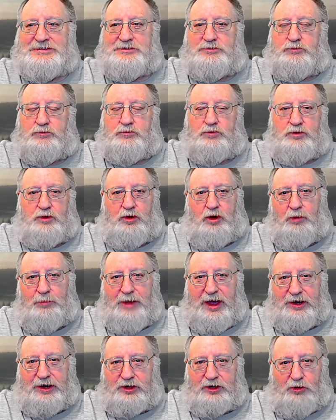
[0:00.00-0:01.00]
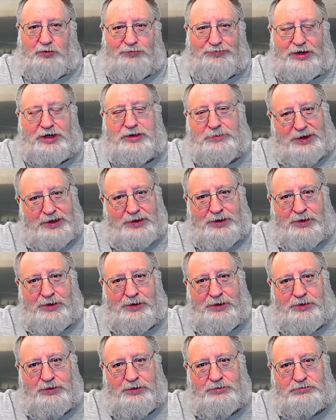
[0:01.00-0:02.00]
We're all mad at GoFundMe,
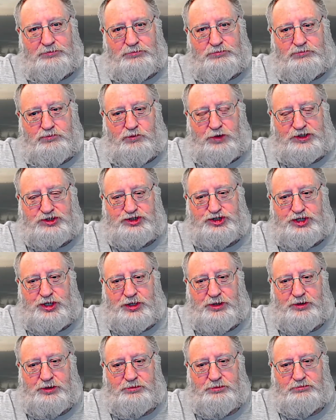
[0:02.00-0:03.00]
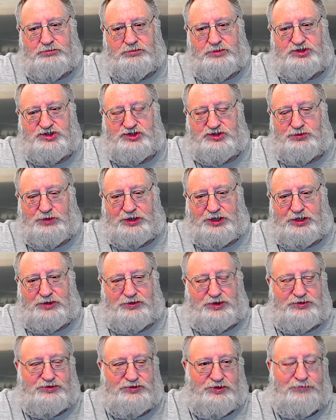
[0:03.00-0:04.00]
which isn't doing
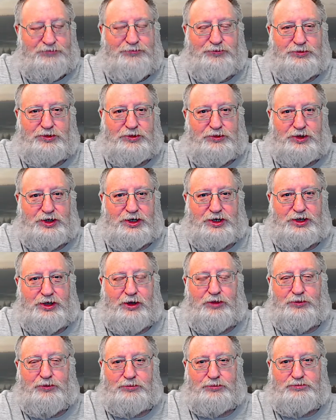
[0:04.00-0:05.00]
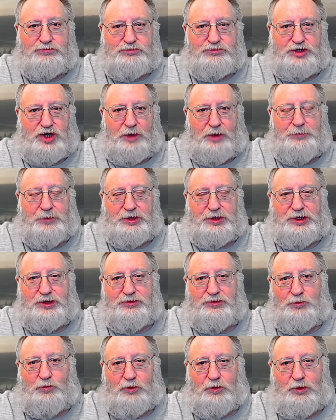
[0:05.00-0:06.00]
anything differently than any other company in
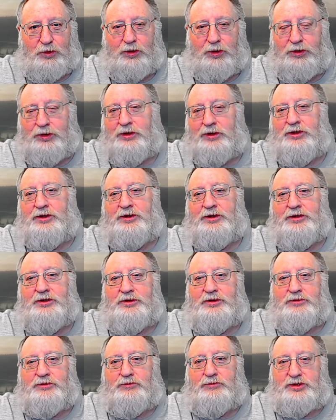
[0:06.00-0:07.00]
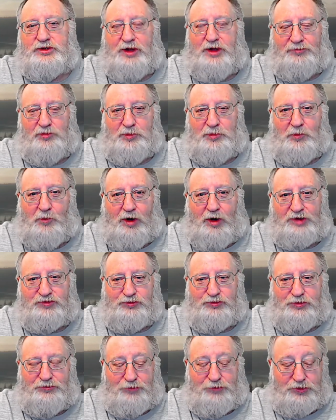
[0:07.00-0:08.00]
the world when government walks
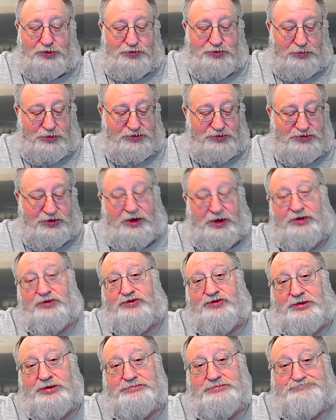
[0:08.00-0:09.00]
through the front door and says,